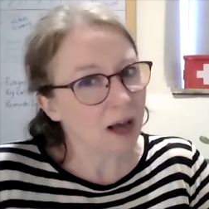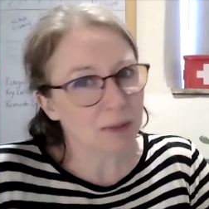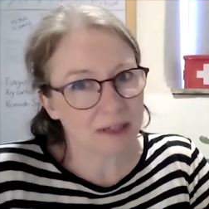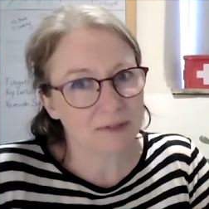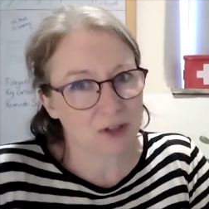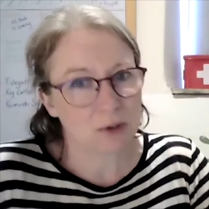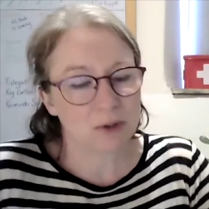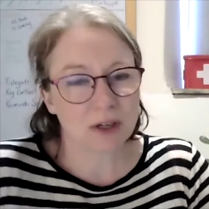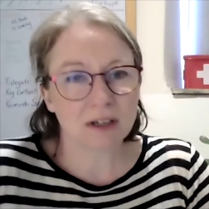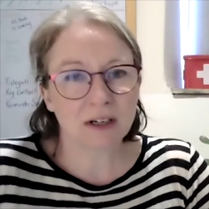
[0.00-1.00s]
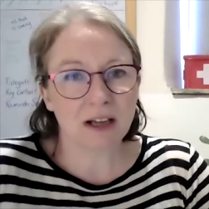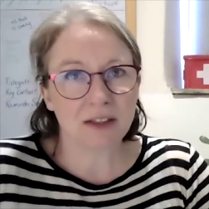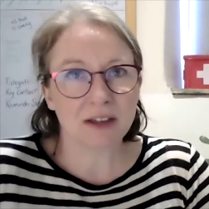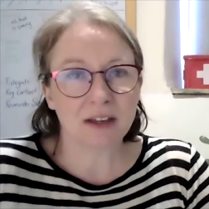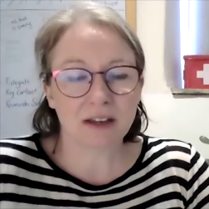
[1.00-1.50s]
believe so, certainly. I
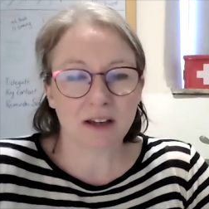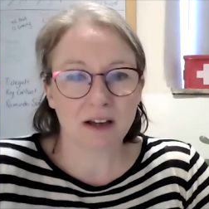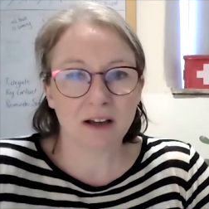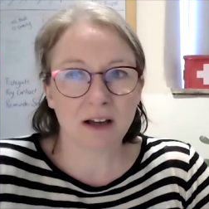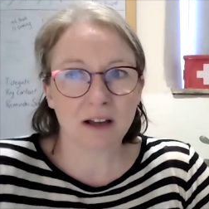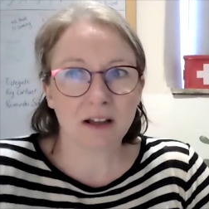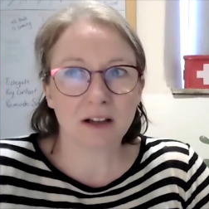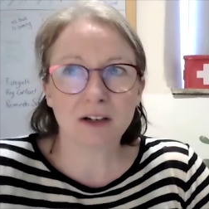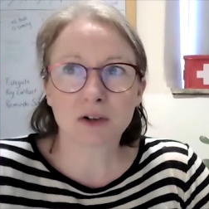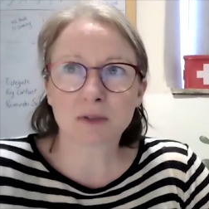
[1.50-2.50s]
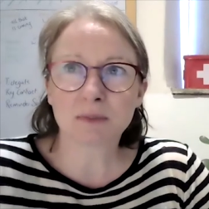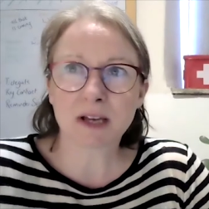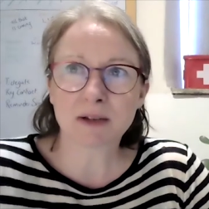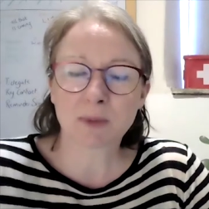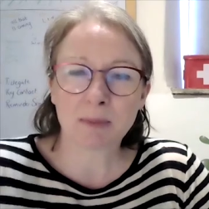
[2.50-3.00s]
think,
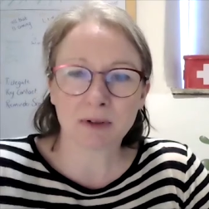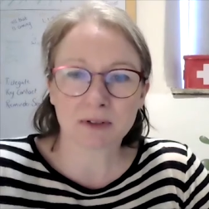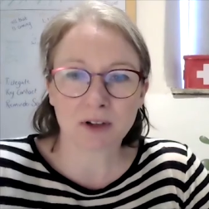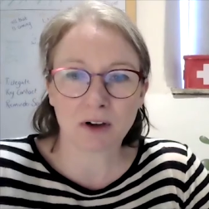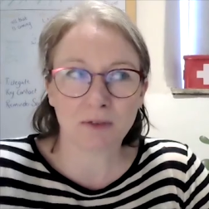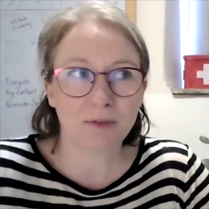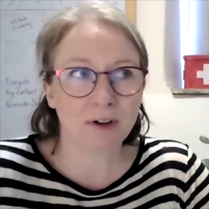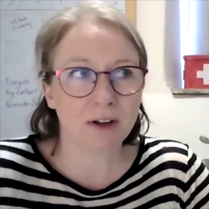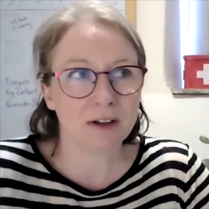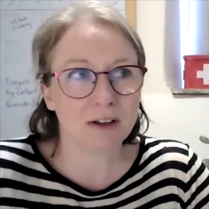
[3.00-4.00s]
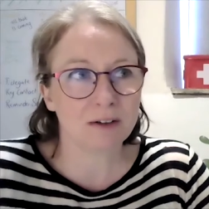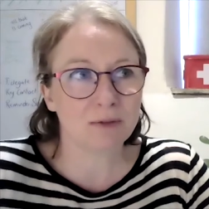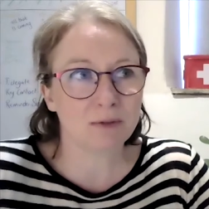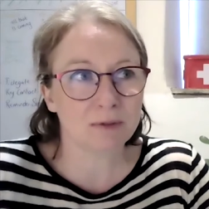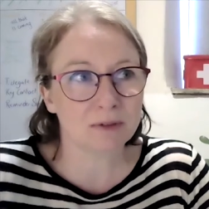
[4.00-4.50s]
sometimes people sort of
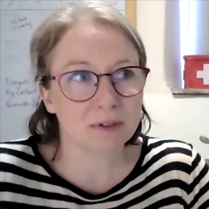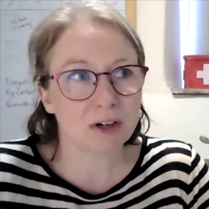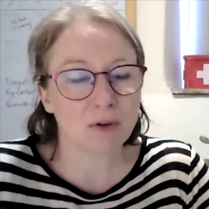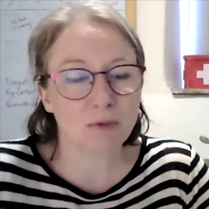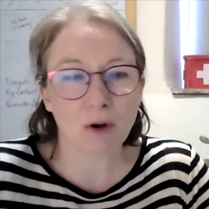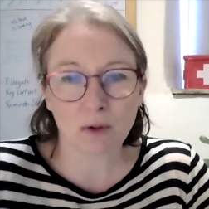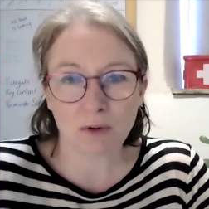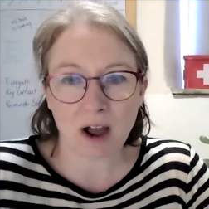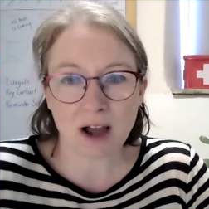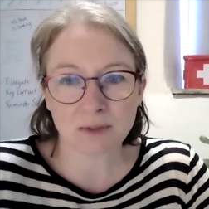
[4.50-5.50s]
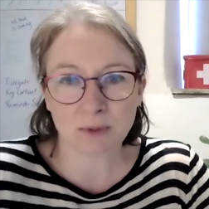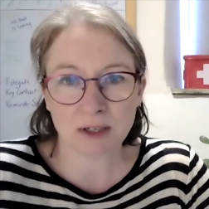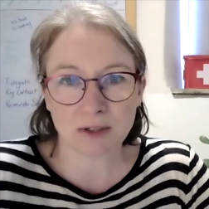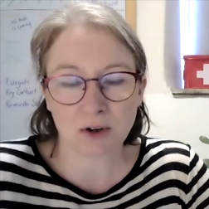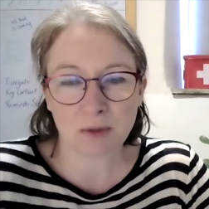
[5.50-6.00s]
roll their eyes when
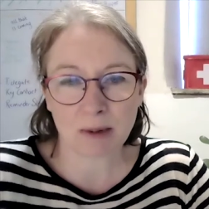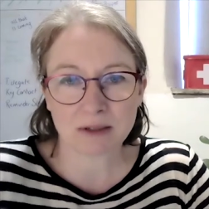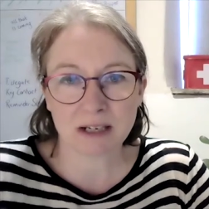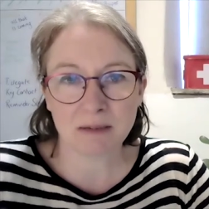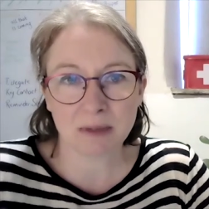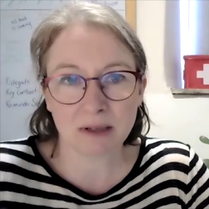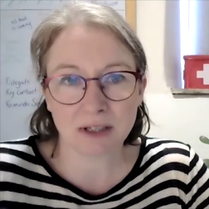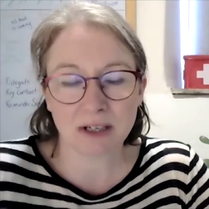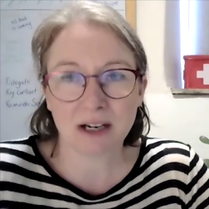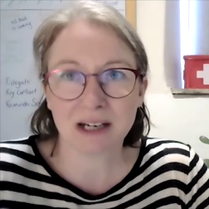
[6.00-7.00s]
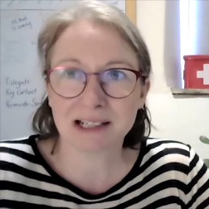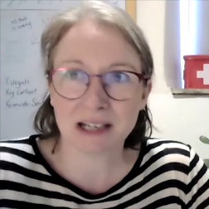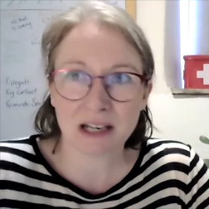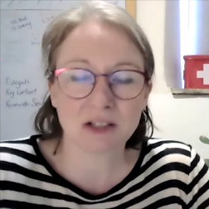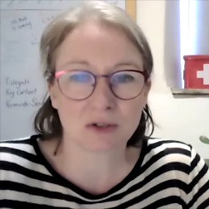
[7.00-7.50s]
you talk about team building, and
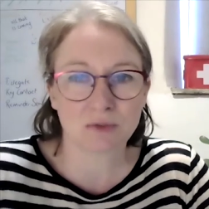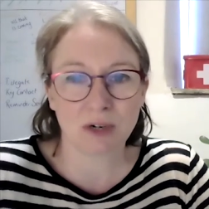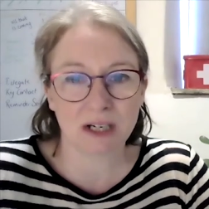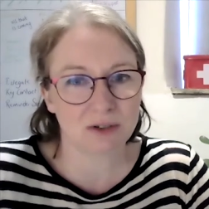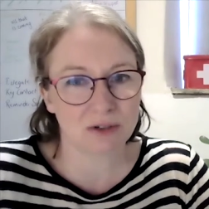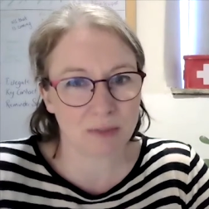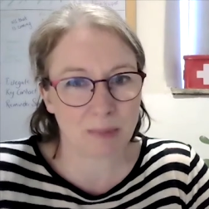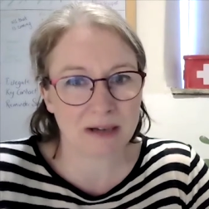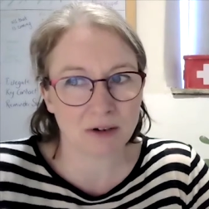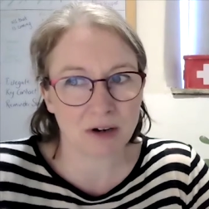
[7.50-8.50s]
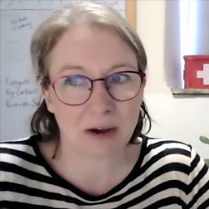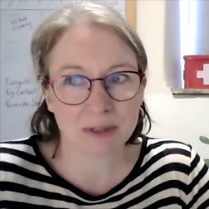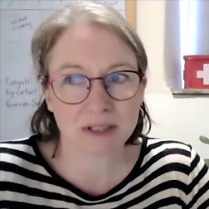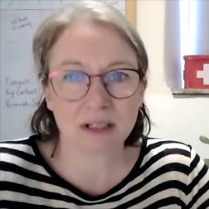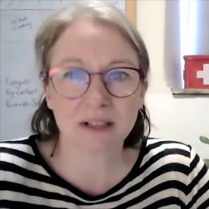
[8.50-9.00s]
it just really does depend on how
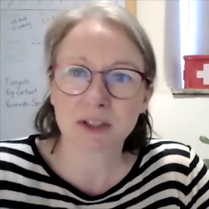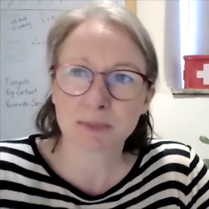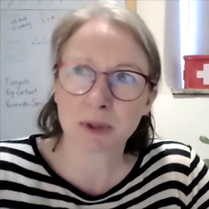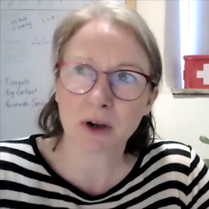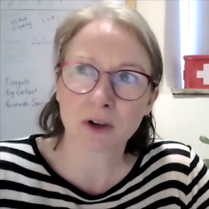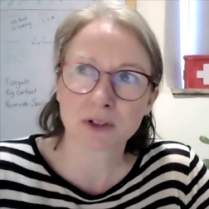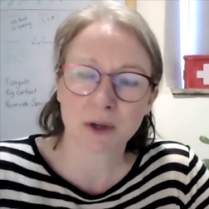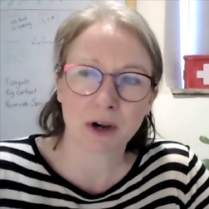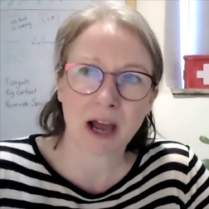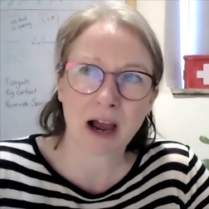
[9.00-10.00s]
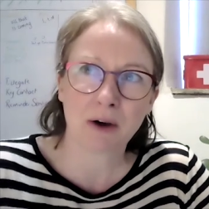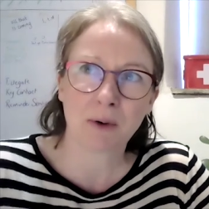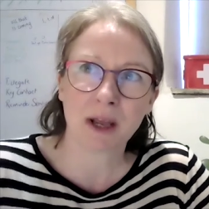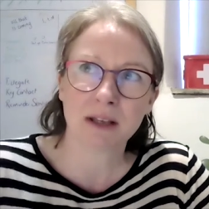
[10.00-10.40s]
it's delivered, but also on how